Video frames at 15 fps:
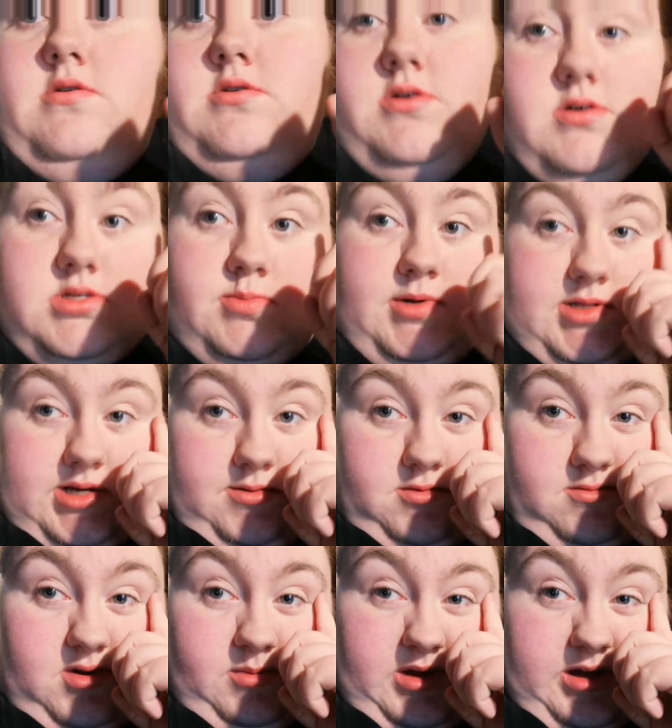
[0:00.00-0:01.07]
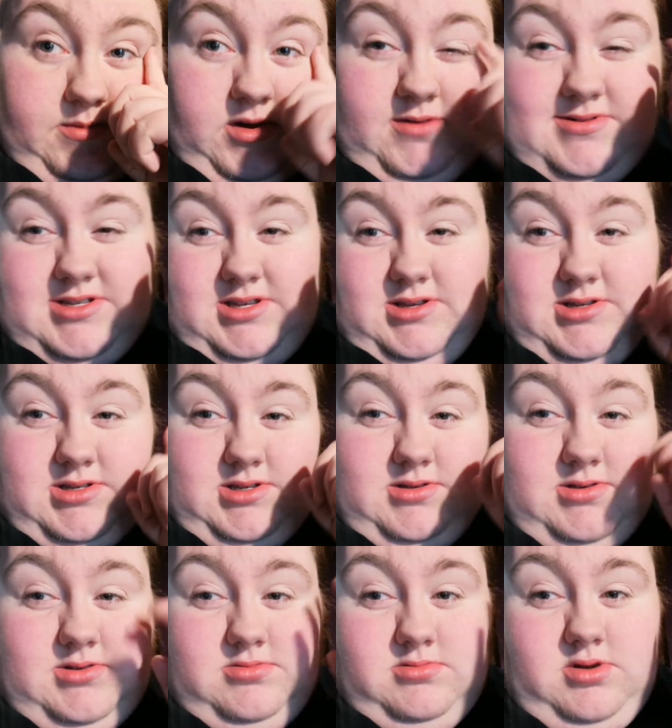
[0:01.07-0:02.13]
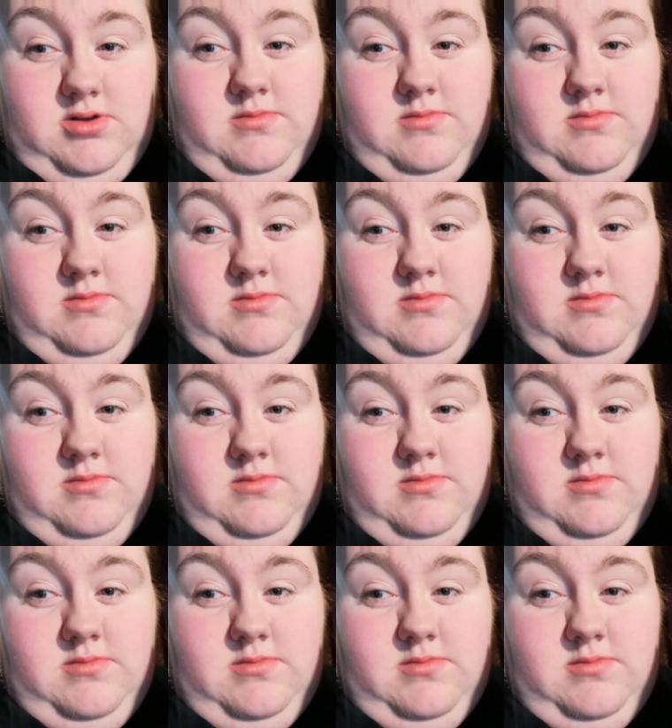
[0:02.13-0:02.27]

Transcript: I'm going to go spend time with my mom, obviously, because it's